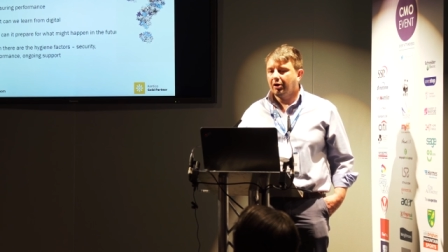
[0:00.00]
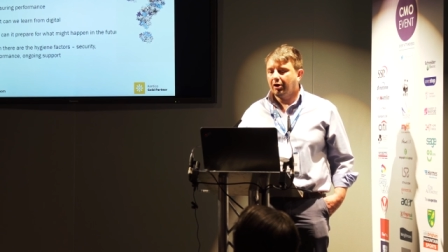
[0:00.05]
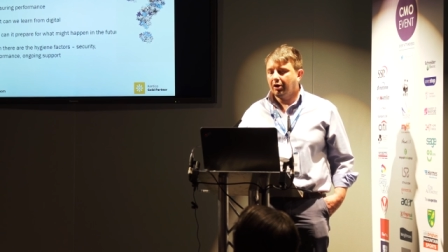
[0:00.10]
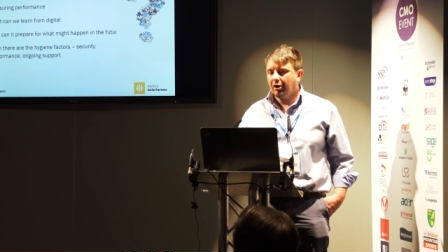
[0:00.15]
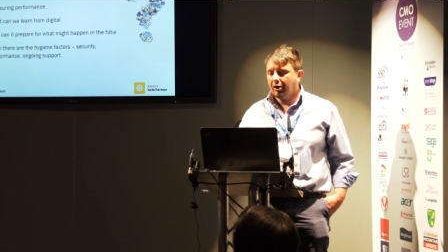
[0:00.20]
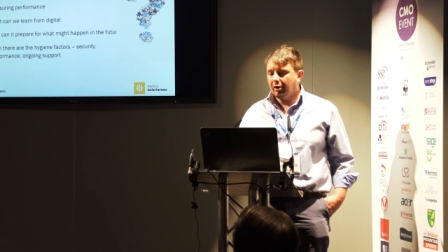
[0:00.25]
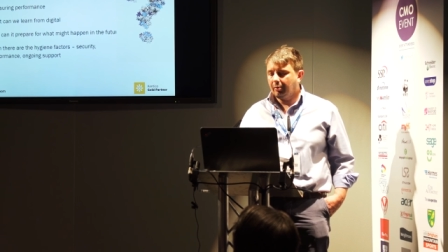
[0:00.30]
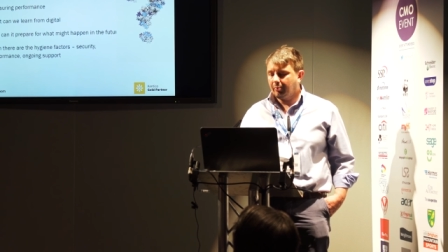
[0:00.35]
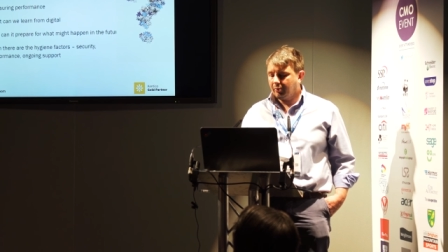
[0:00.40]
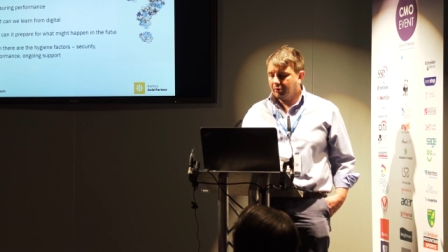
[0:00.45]

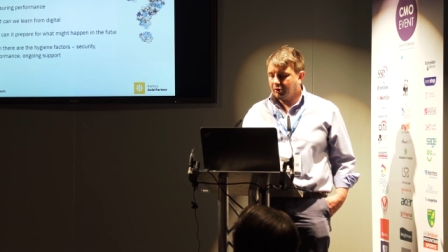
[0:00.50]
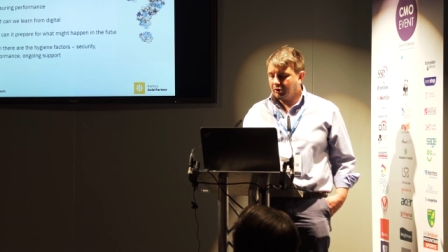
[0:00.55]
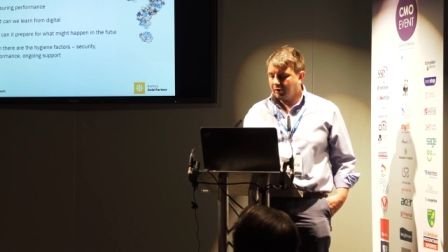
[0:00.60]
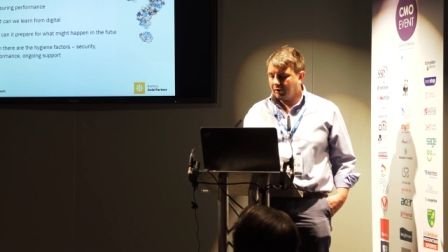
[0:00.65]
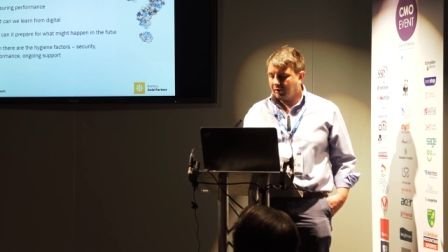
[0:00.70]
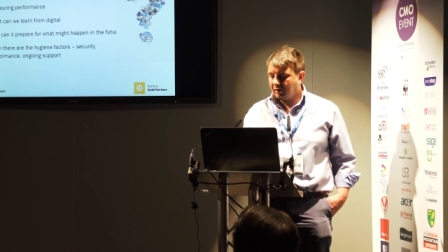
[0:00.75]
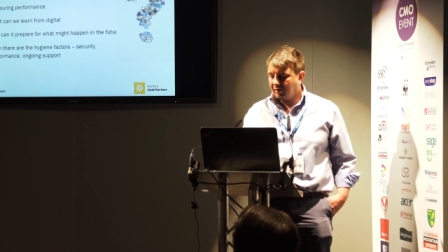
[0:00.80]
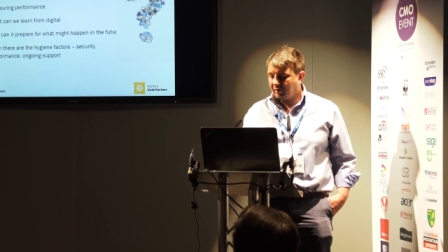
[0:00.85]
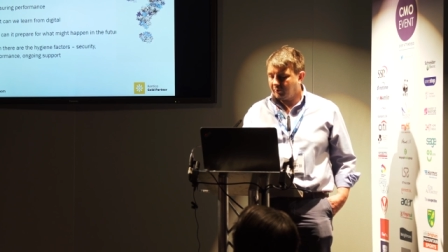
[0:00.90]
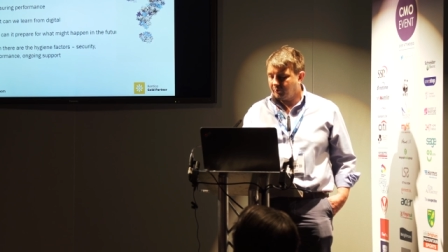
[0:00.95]
Um, you
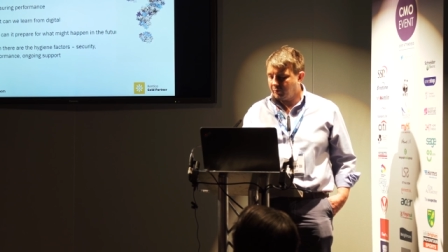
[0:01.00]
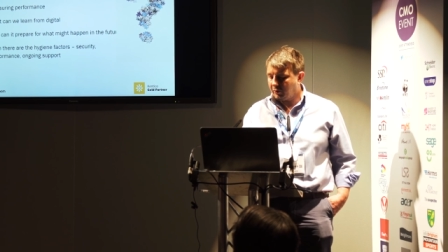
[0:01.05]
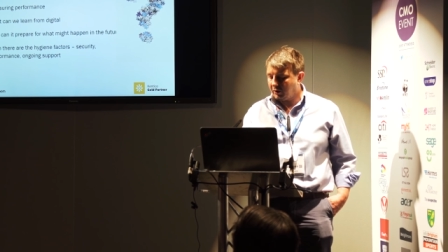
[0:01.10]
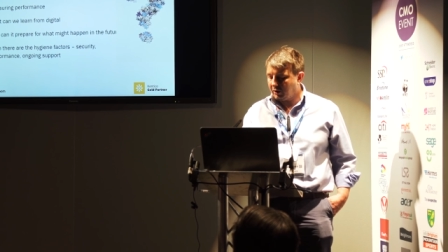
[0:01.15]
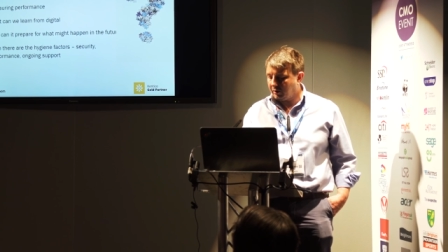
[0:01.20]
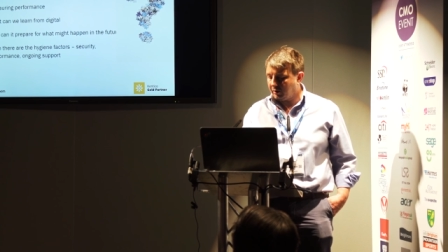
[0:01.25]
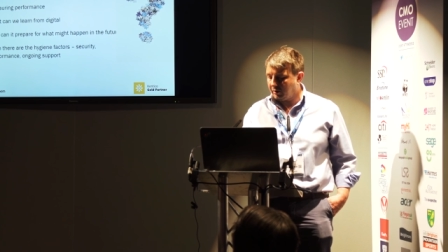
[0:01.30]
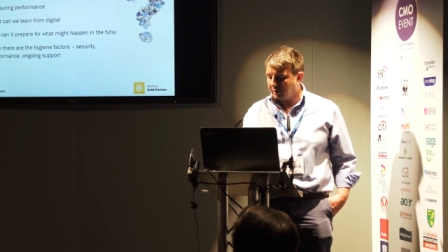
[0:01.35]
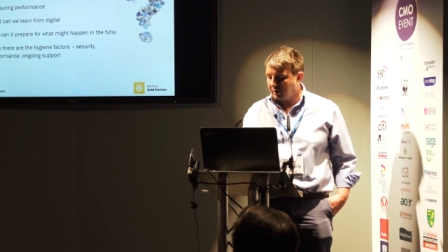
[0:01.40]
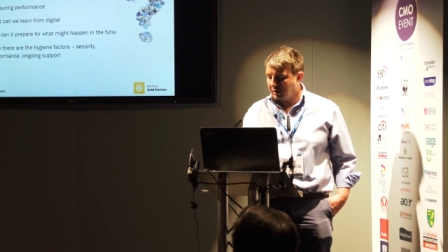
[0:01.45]
know,
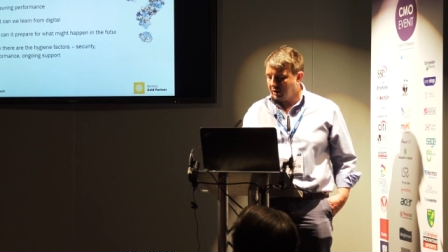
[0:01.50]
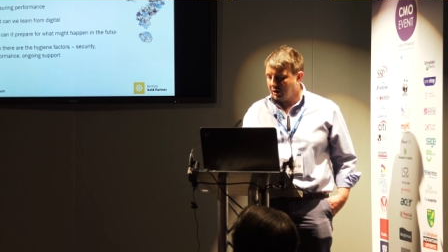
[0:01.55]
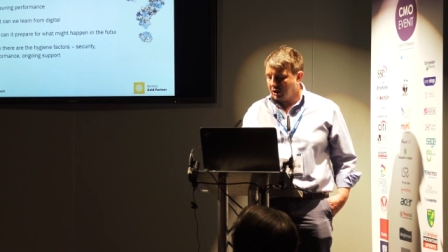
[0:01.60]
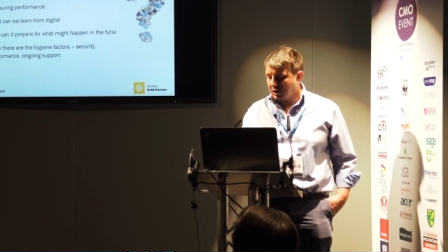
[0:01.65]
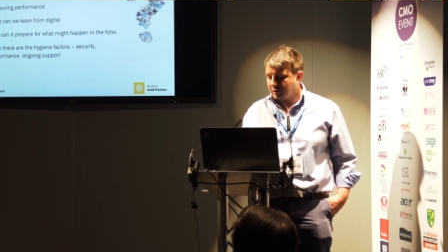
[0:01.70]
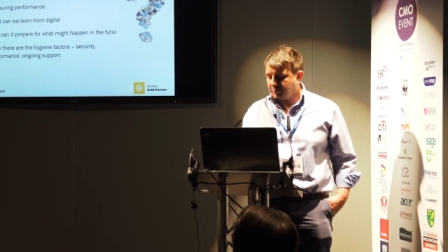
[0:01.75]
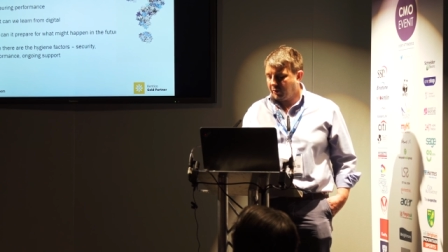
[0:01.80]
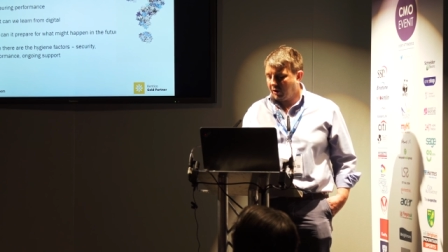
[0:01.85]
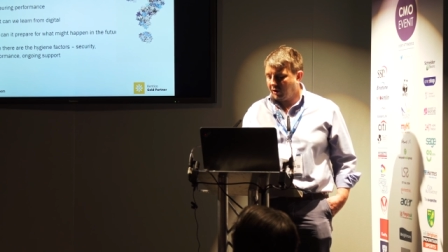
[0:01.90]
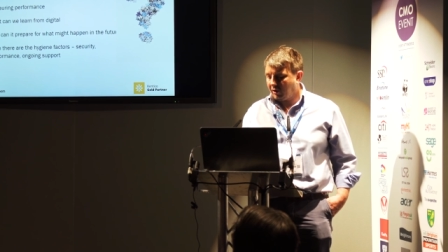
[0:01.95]
uh,
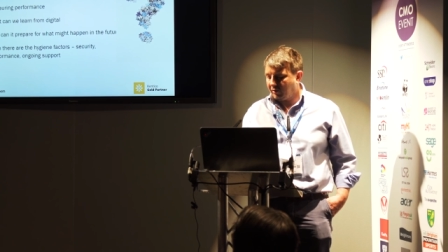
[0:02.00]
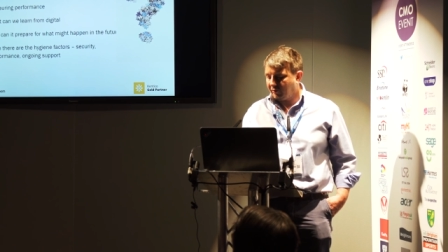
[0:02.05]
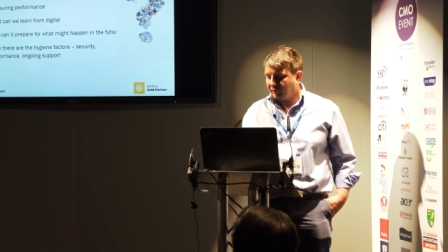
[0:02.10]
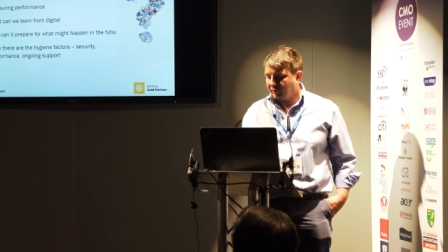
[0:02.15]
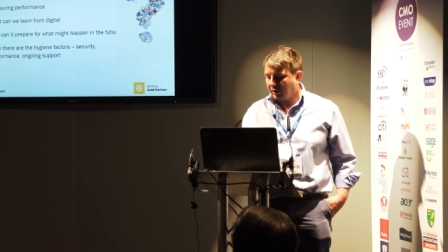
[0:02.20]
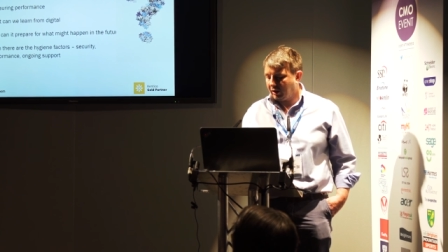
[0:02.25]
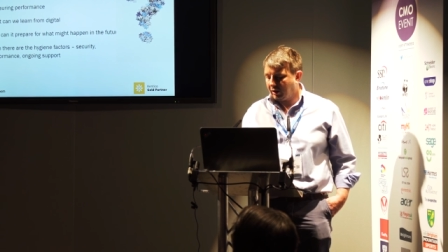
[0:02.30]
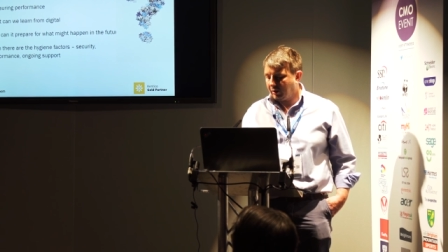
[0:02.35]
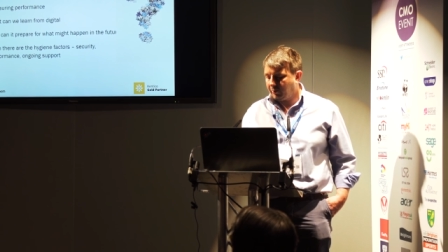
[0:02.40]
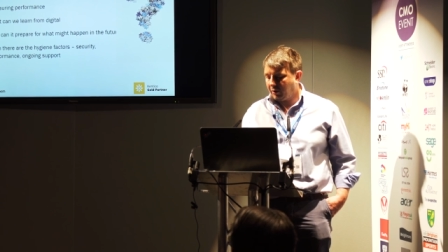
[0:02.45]
as part of
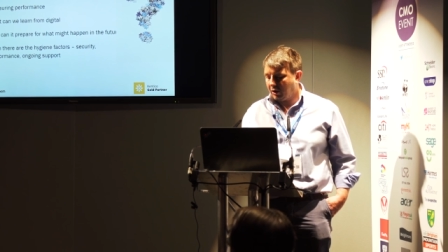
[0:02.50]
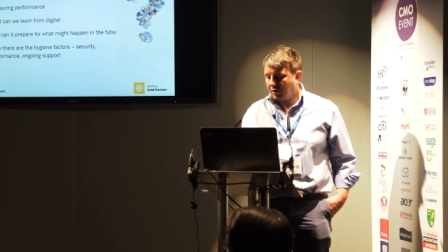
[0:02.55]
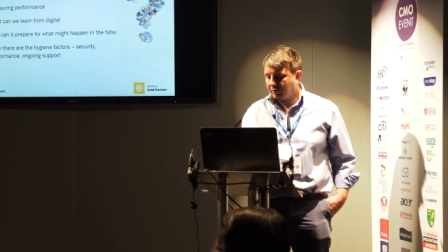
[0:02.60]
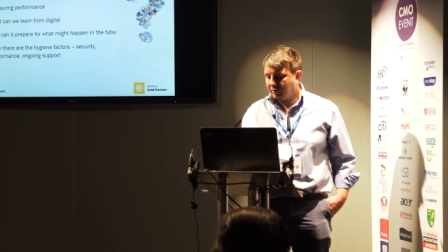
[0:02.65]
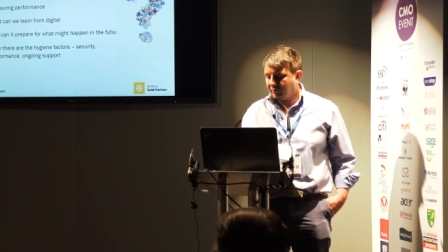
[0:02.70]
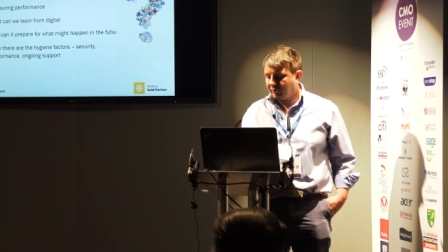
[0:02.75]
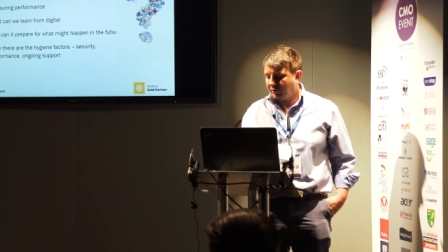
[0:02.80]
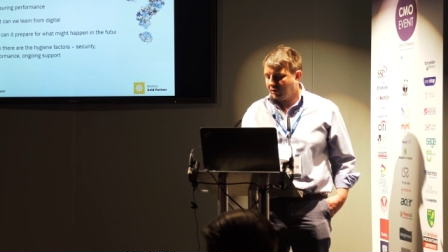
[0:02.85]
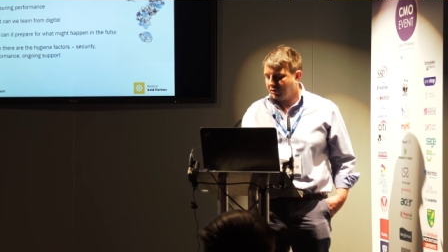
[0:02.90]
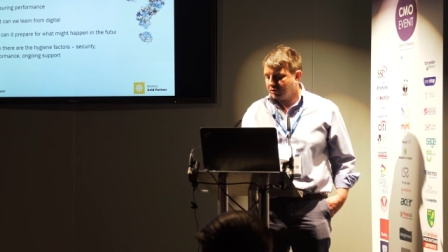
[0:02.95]
their partner
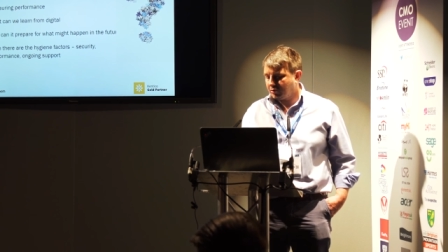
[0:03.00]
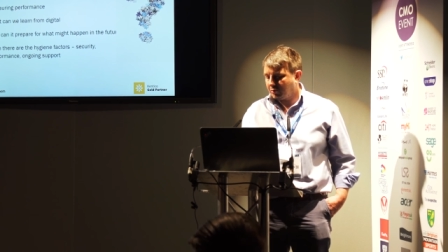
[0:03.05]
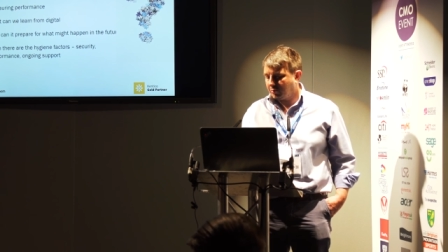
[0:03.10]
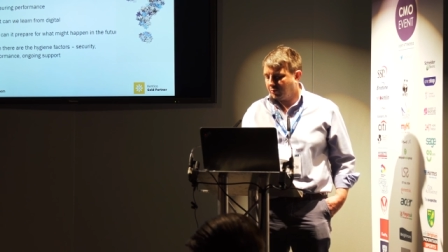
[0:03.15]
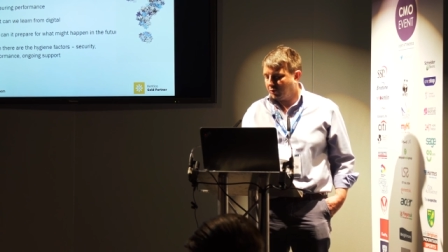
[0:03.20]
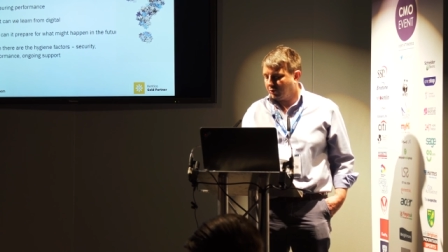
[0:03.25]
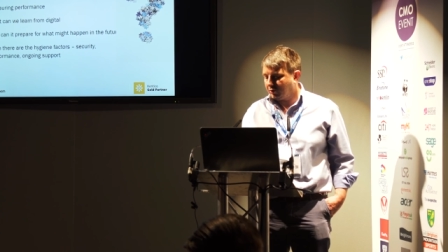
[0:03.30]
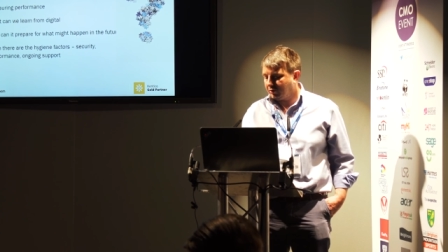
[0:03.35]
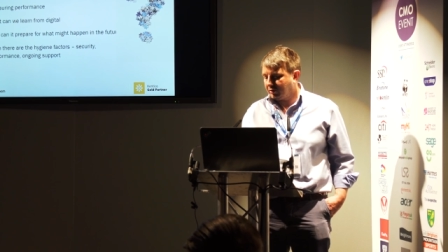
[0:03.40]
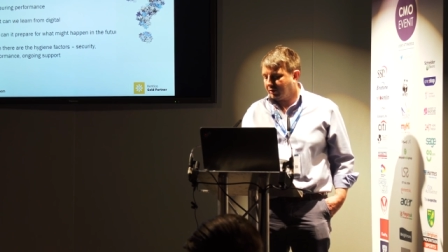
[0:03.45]
advisory
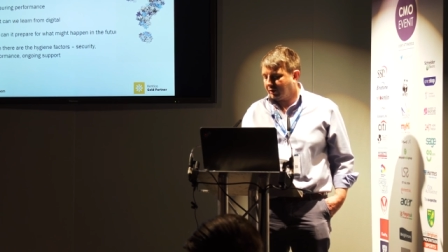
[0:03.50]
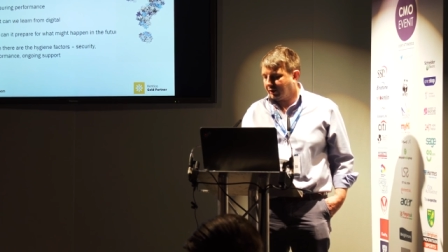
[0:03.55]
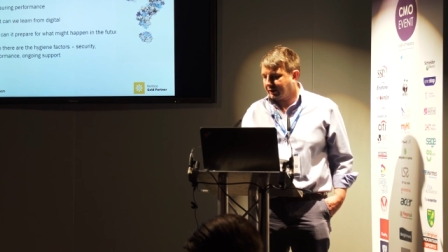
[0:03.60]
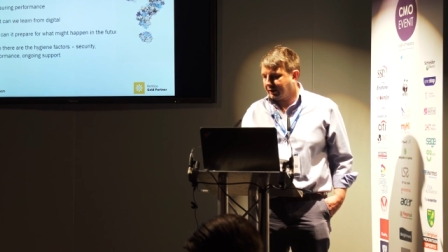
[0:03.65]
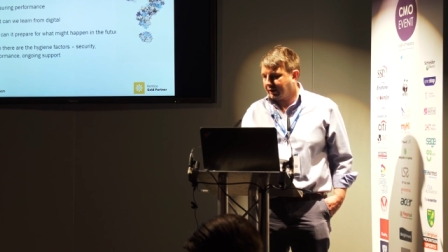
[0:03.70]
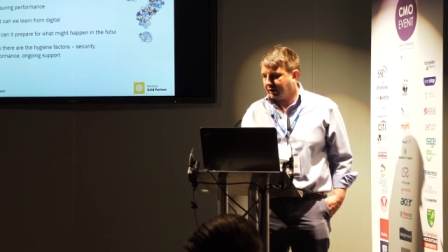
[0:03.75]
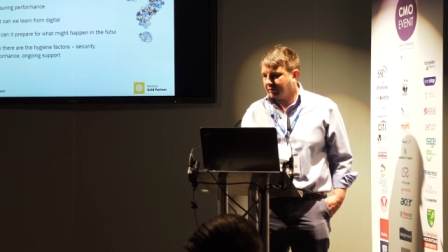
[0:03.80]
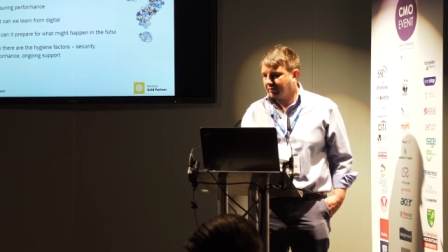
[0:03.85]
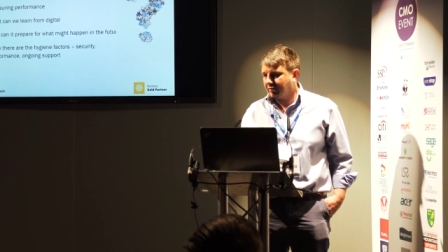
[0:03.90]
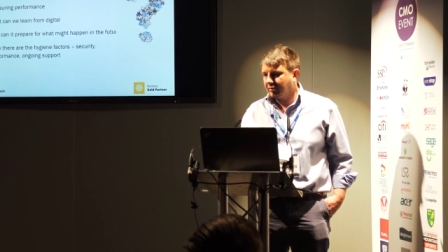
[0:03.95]
board, I
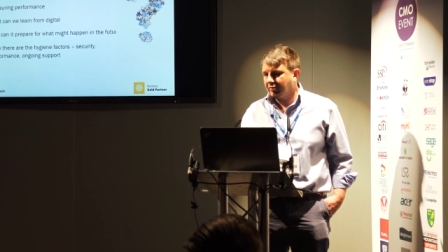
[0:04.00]
get